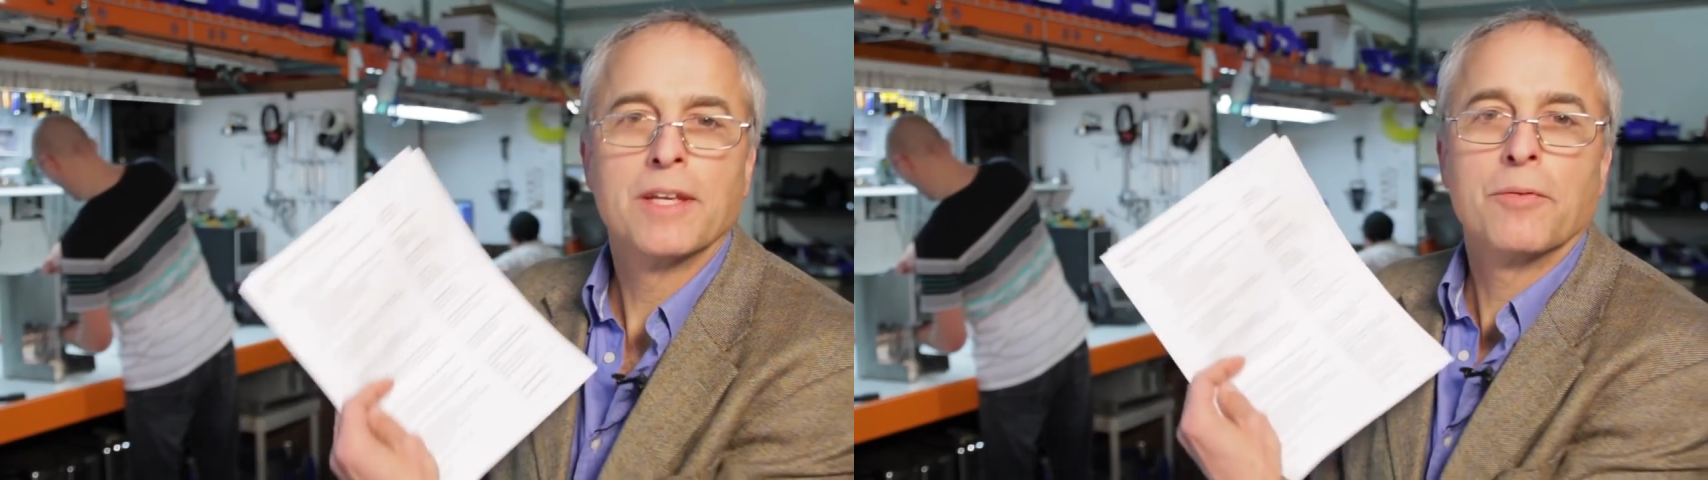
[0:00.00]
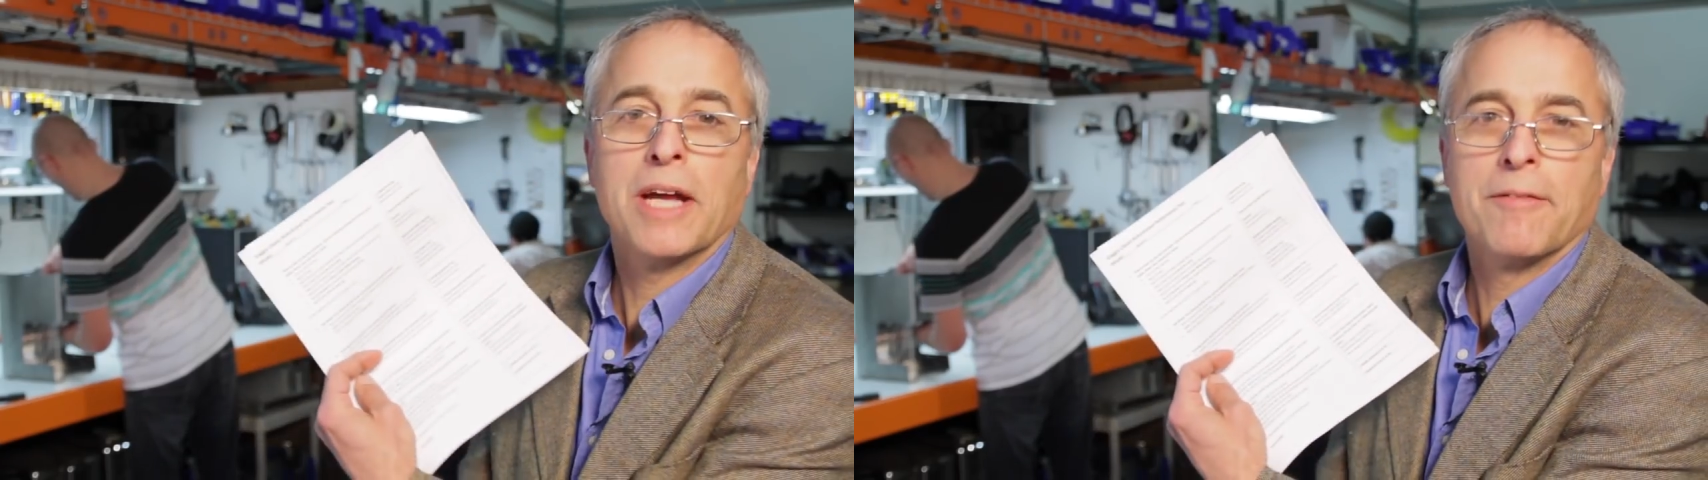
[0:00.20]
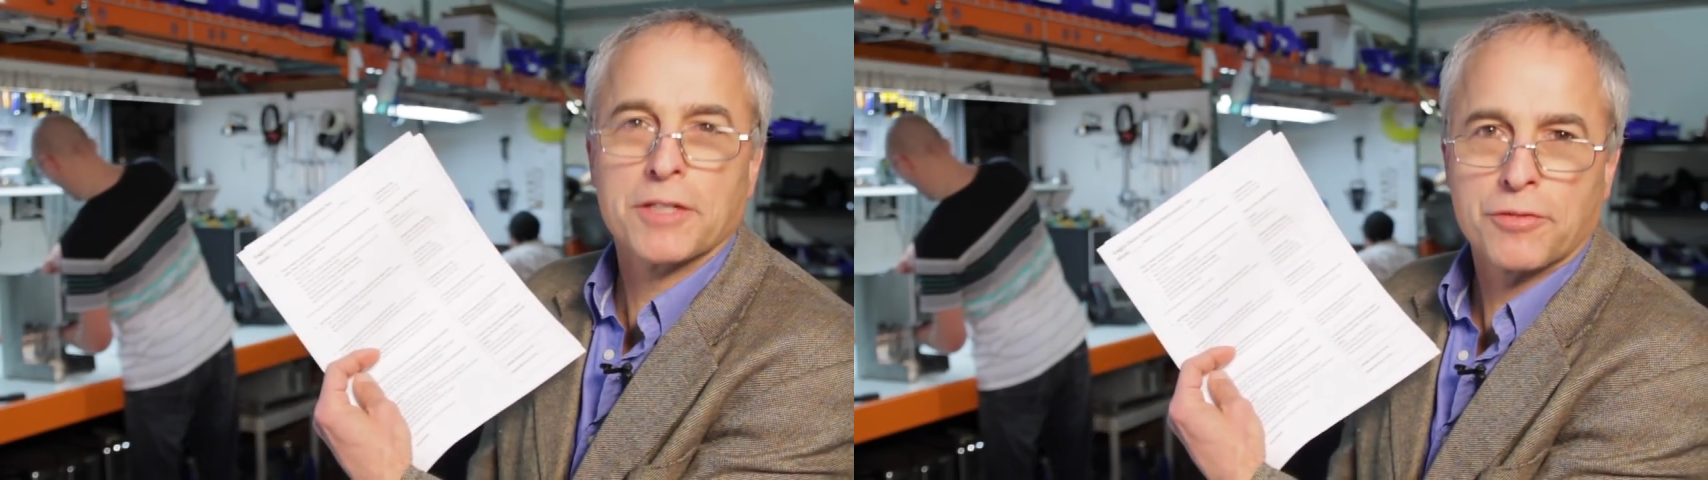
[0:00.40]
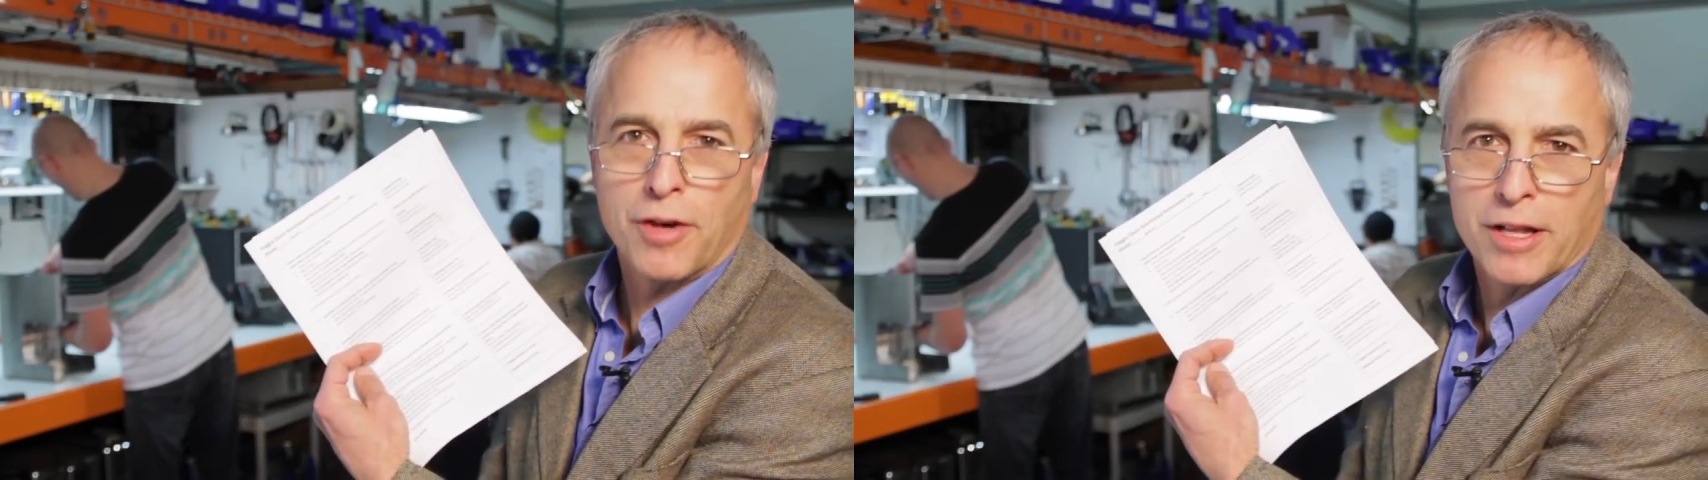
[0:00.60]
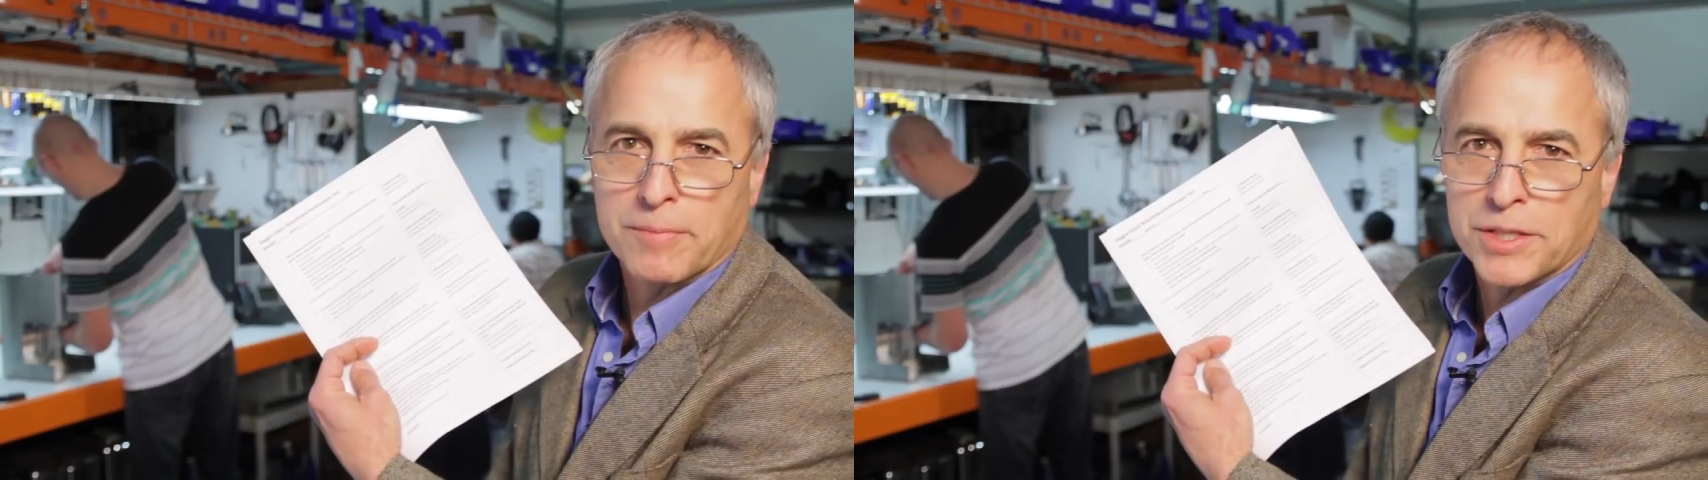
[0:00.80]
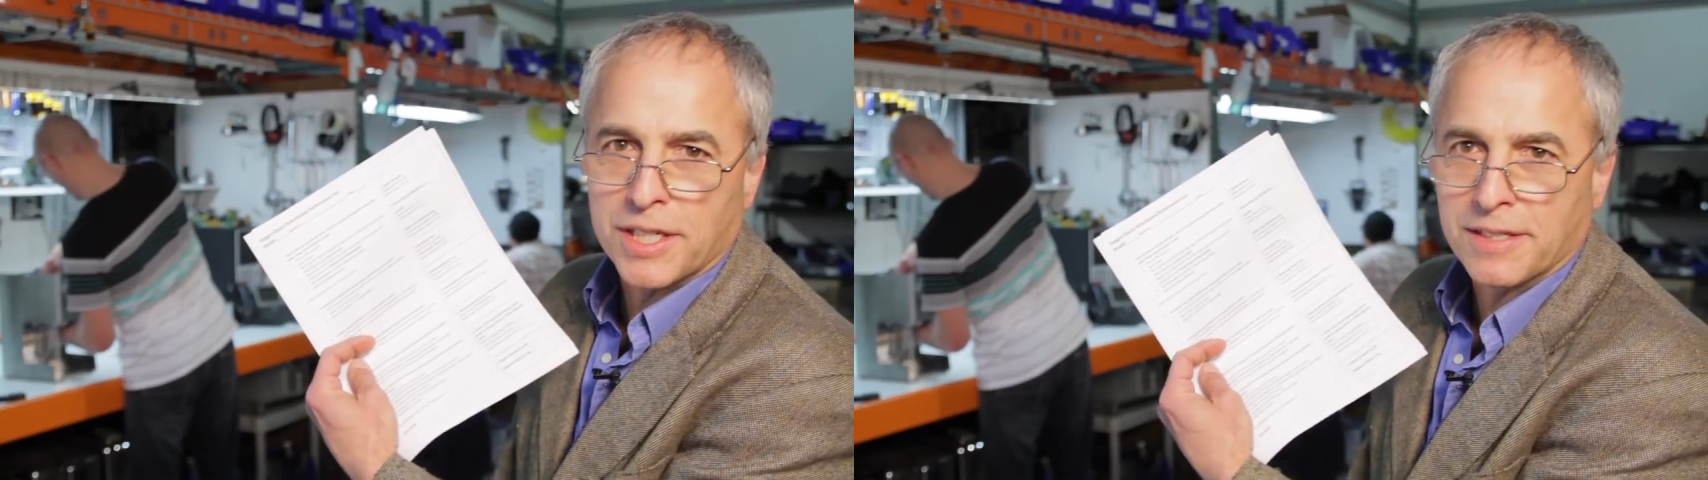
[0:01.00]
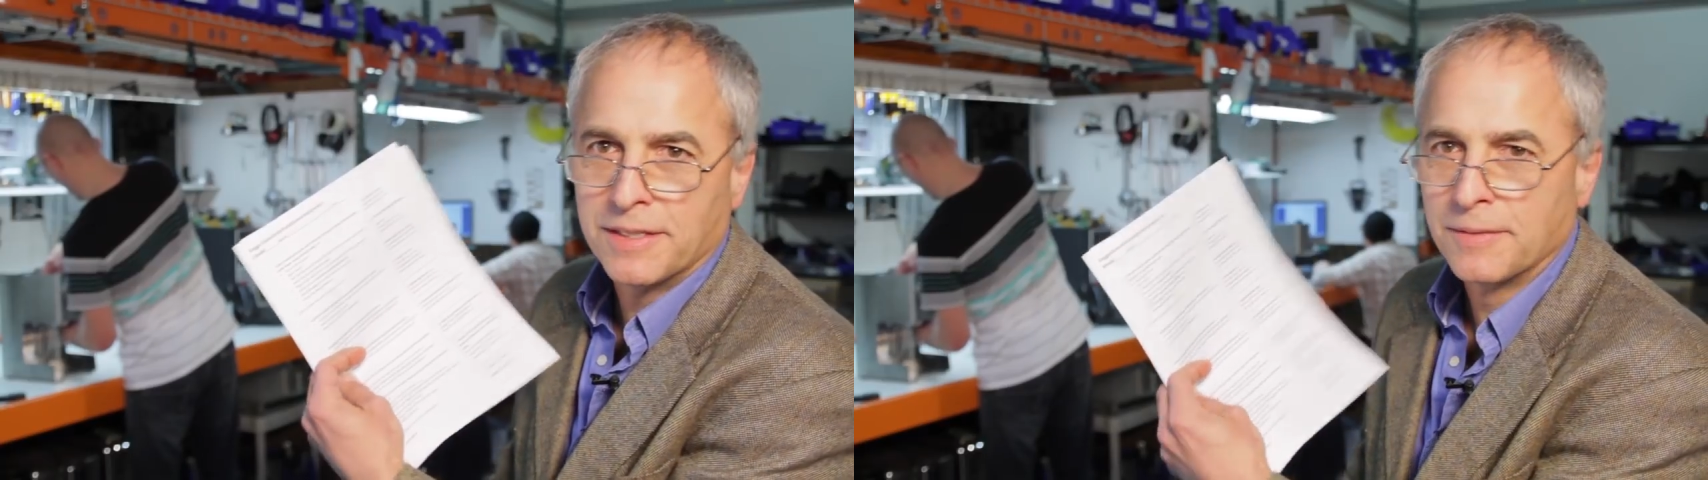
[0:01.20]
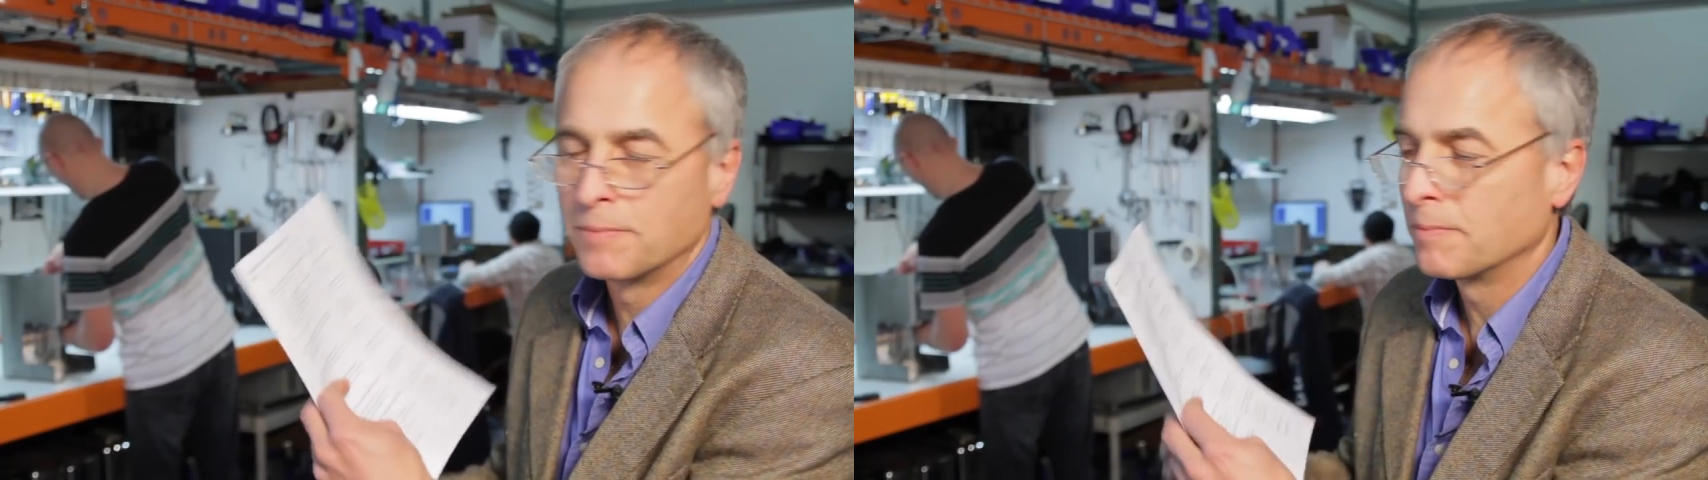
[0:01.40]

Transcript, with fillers: we have this for all the machines.